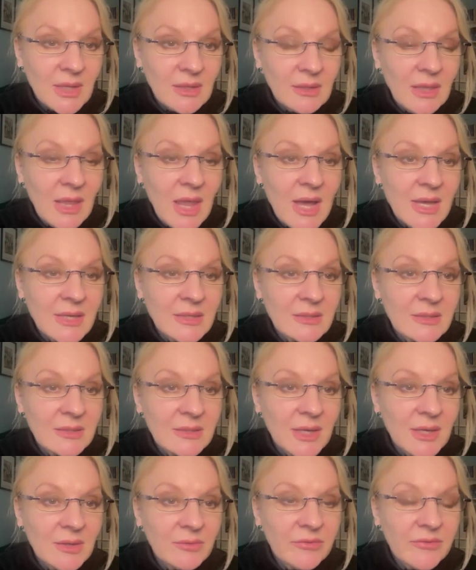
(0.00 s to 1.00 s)
a light
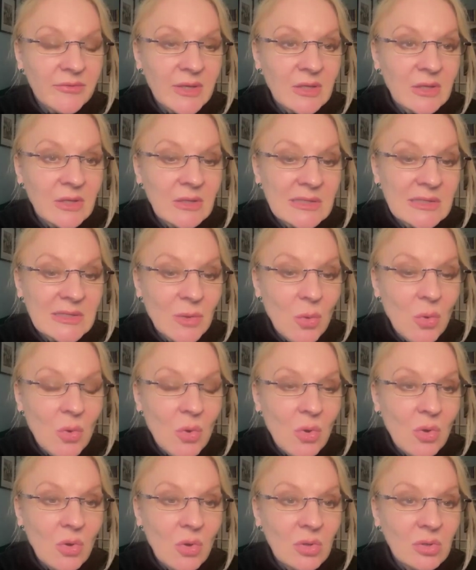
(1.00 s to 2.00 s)
that fills
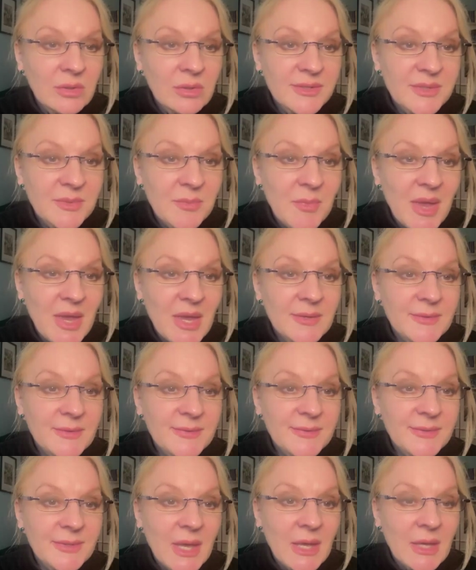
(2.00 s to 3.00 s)
all
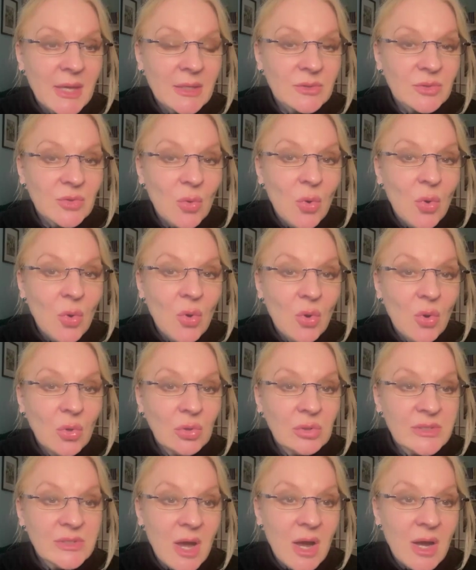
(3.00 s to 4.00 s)
space and
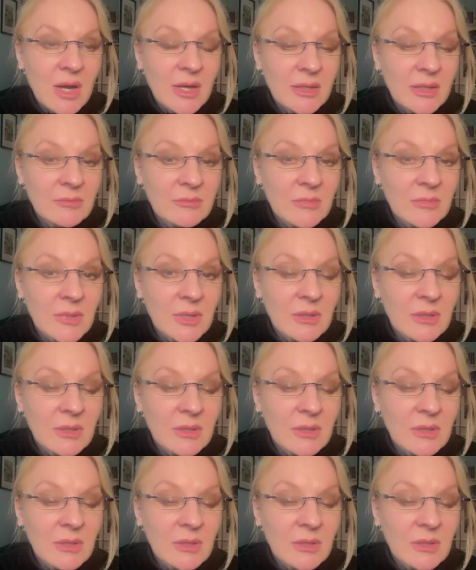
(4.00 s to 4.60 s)
all time,